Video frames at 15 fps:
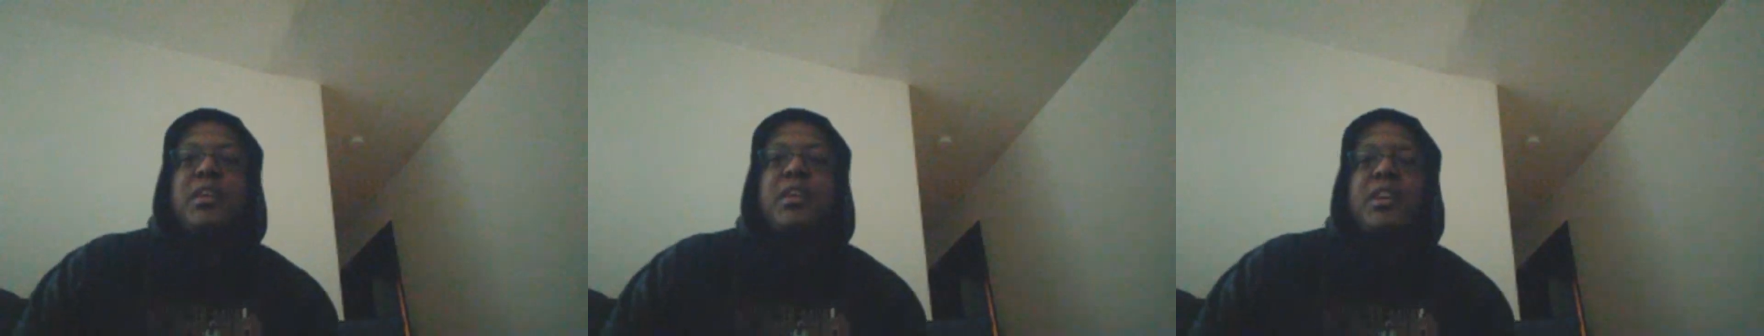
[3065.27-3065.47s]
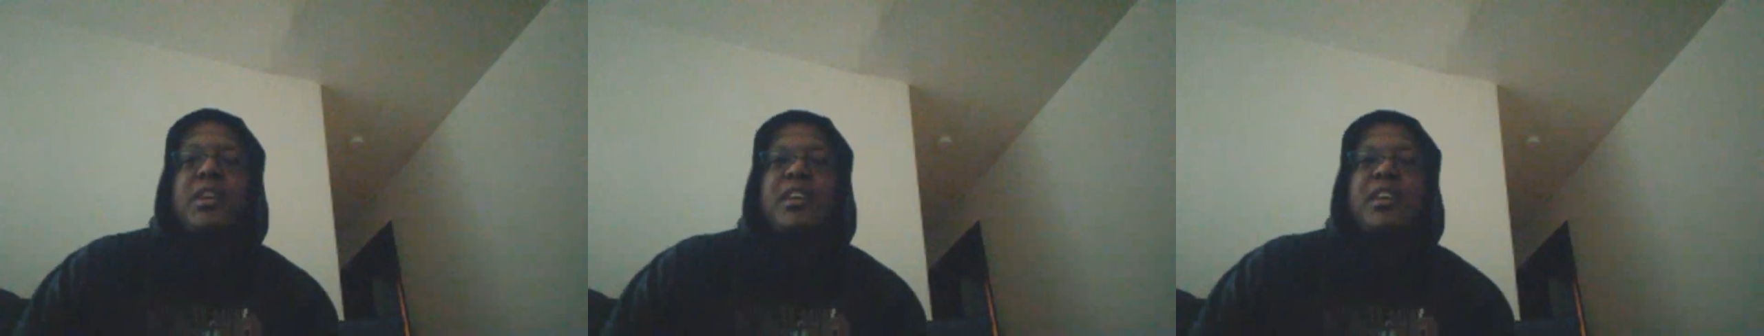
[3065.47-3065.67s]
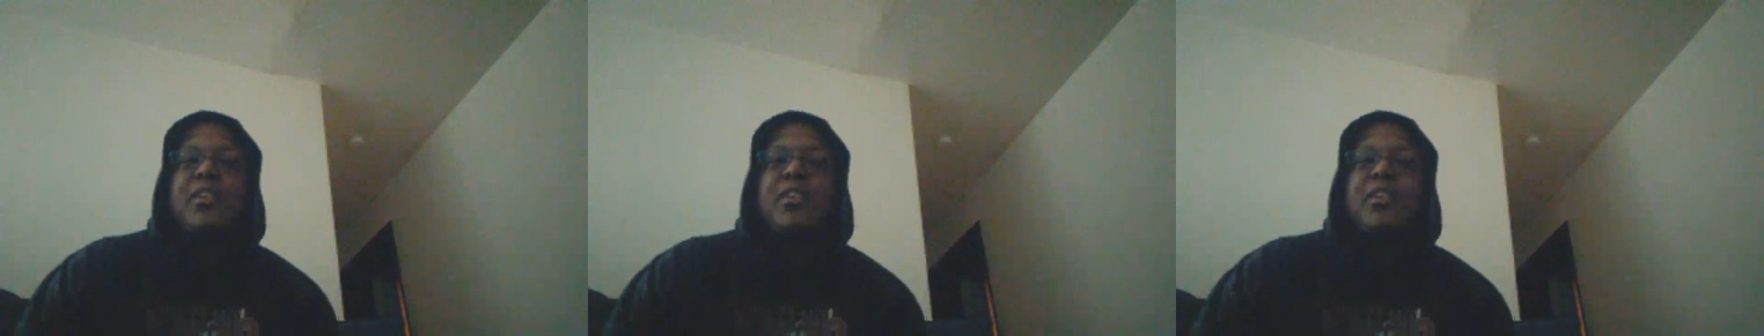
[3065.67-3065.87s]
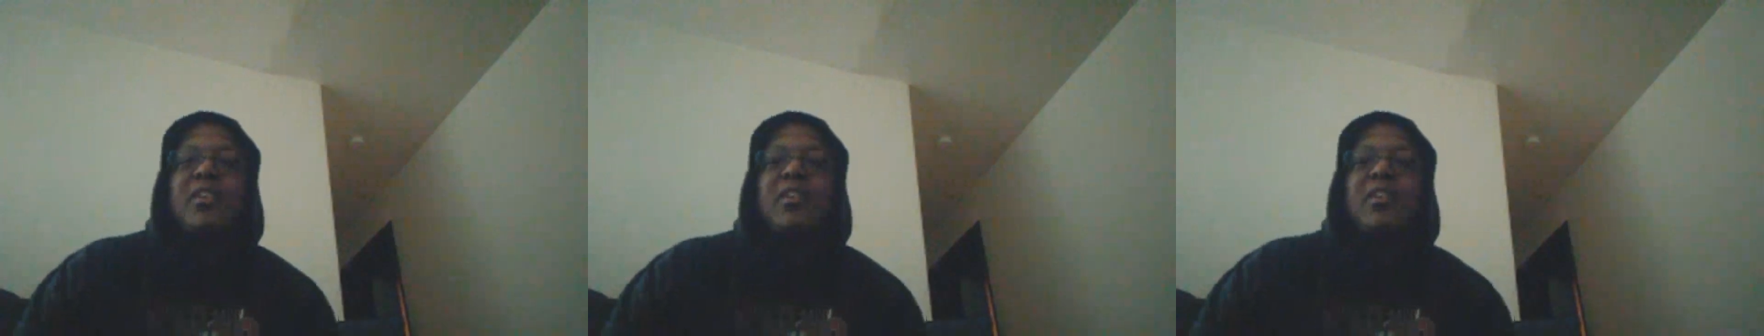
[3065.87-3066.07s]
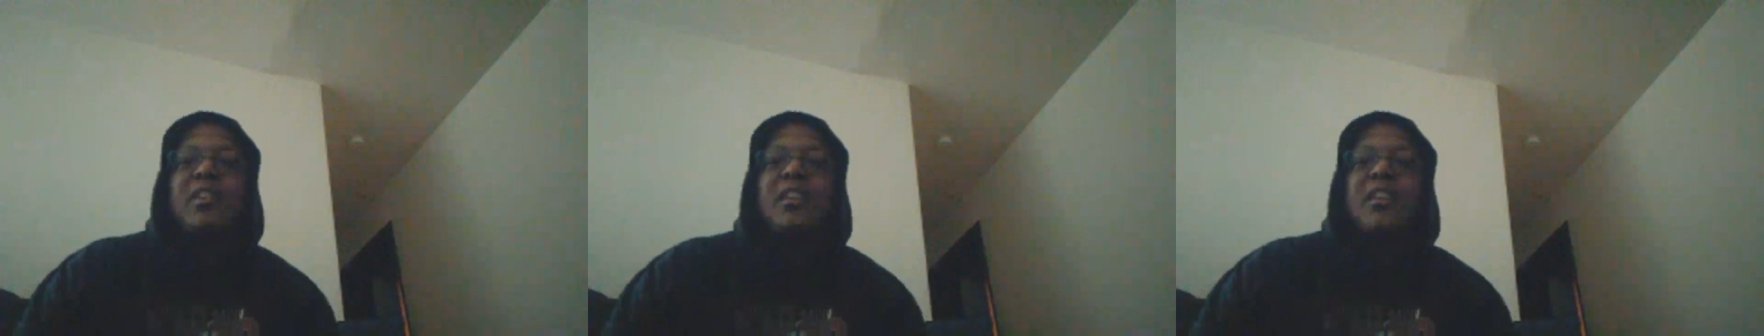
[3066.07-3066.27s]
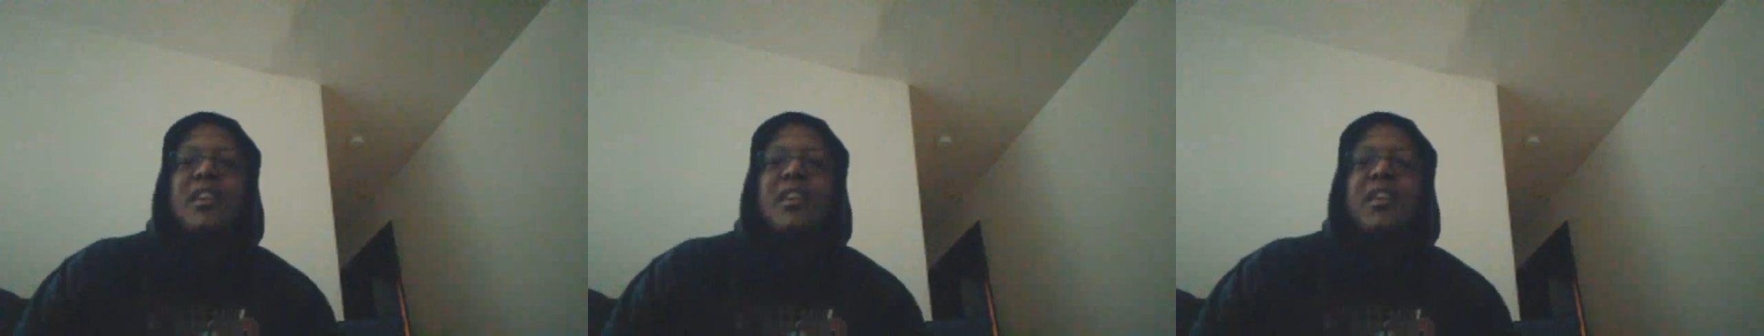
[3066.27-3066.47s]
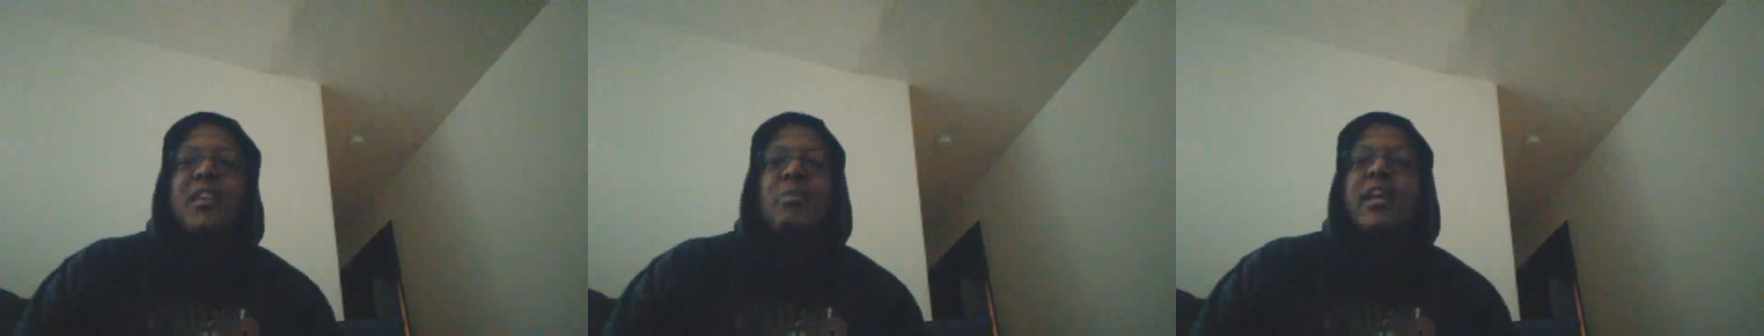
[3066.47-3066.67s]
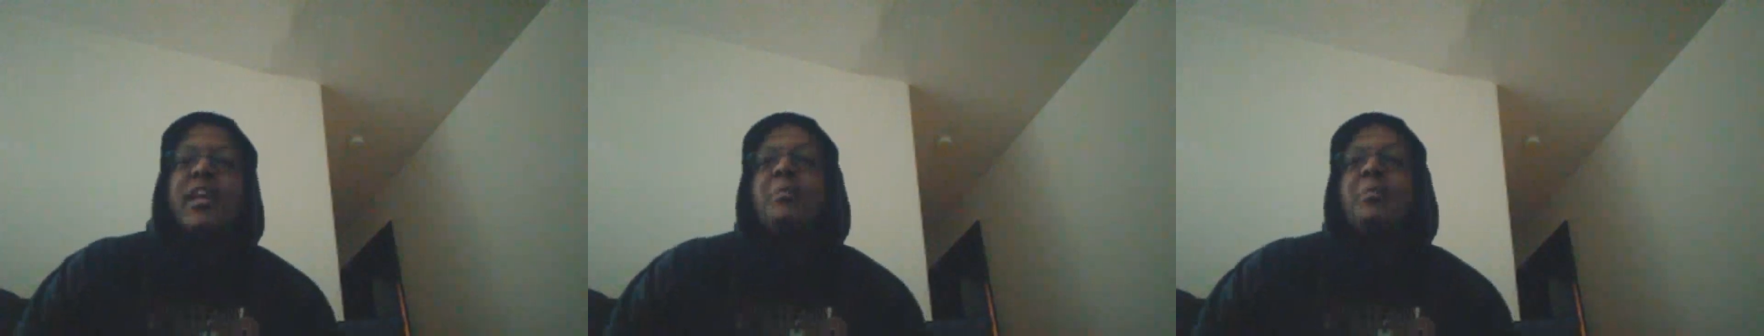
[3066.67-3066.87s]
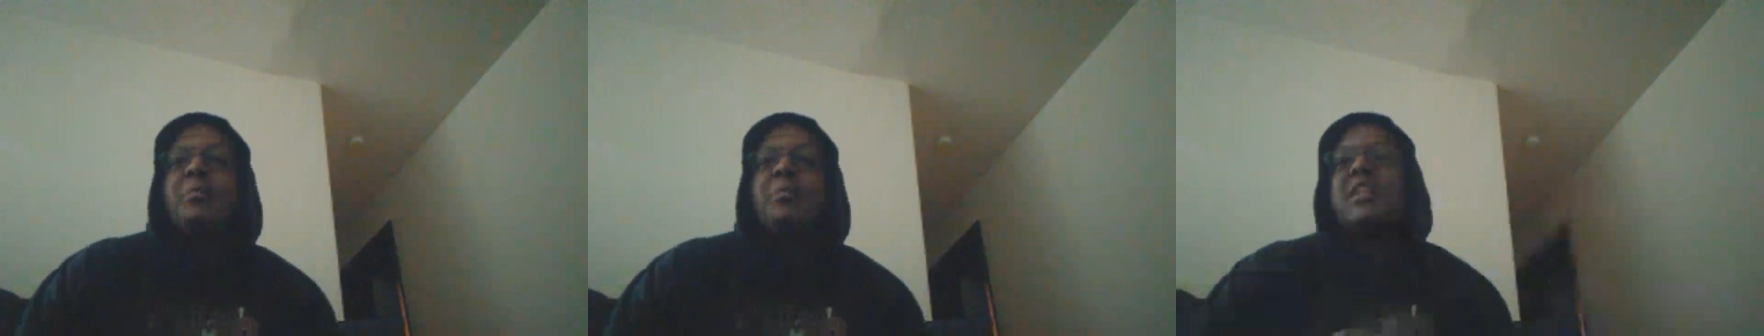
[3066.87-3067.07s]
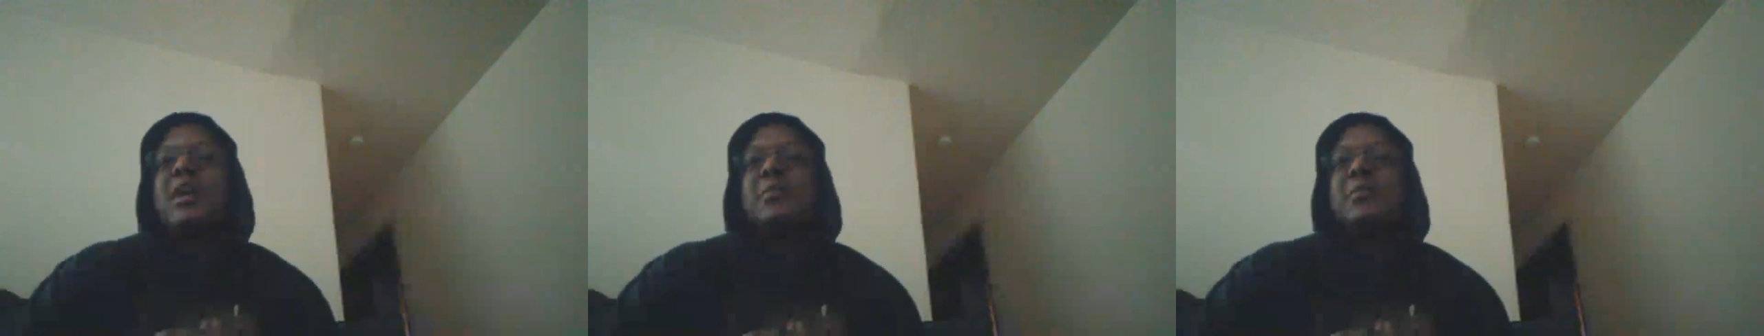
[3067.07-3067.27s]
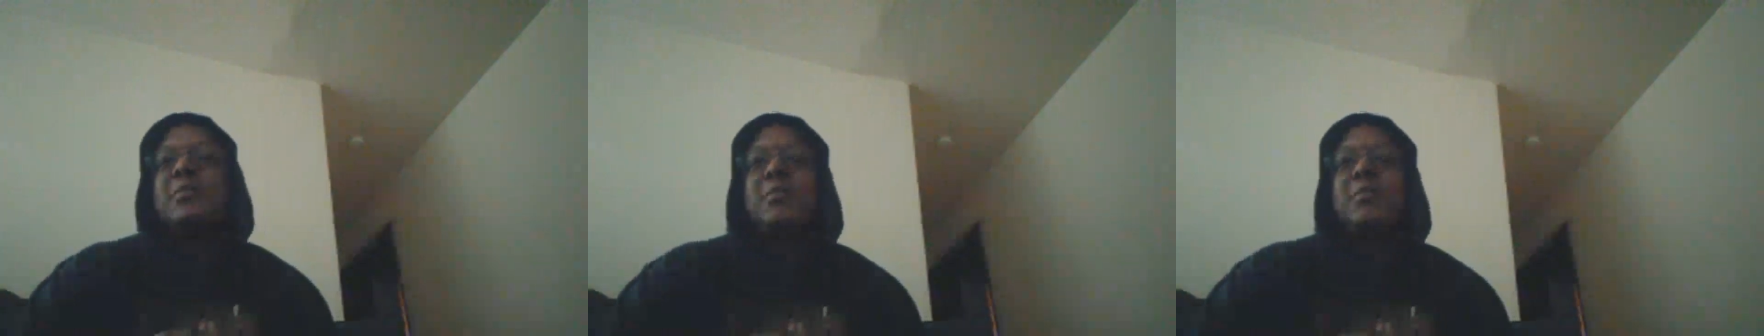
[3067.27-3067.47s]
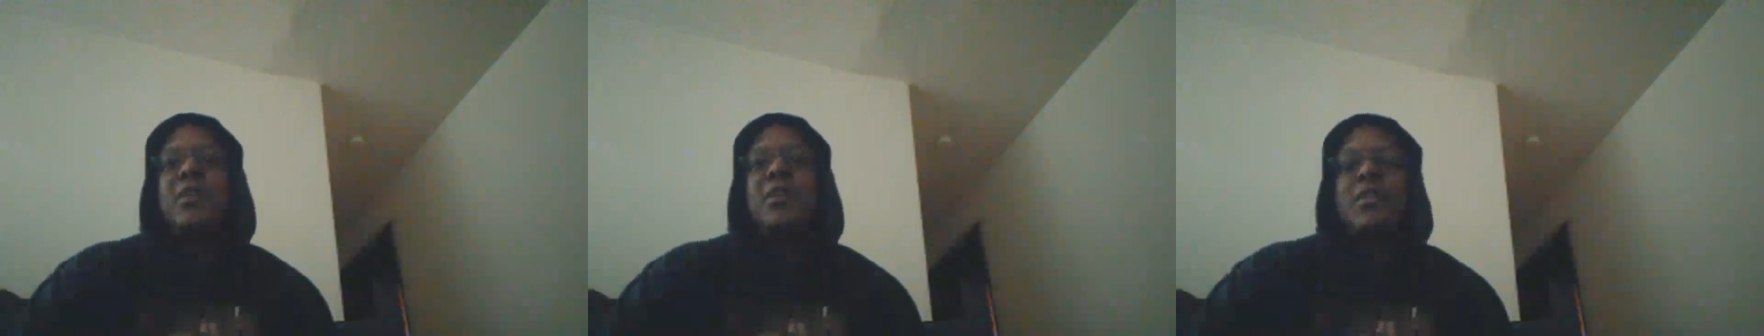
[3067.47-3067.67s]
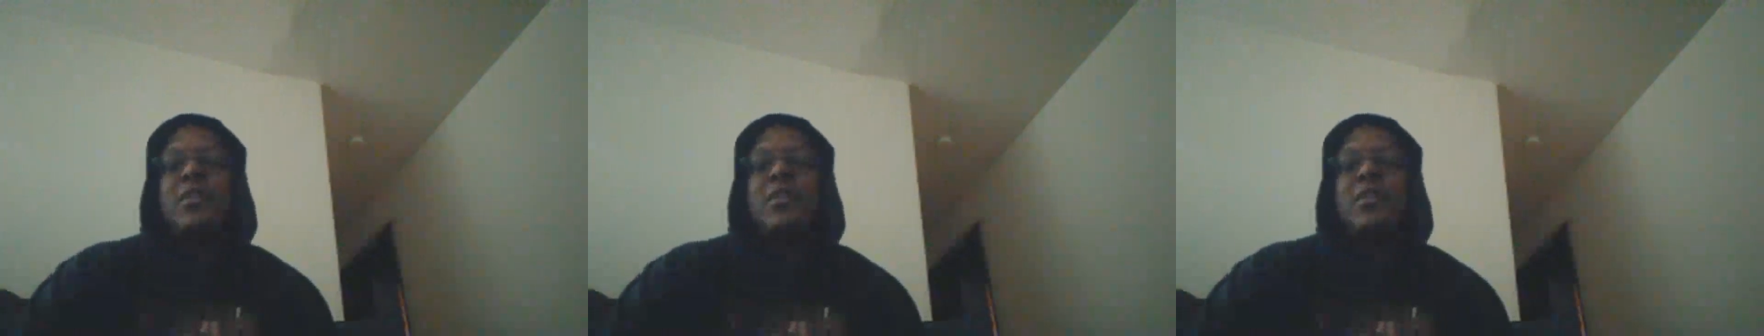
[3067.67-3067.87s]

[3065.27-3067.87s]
Kong. We gotta be the top of the mountain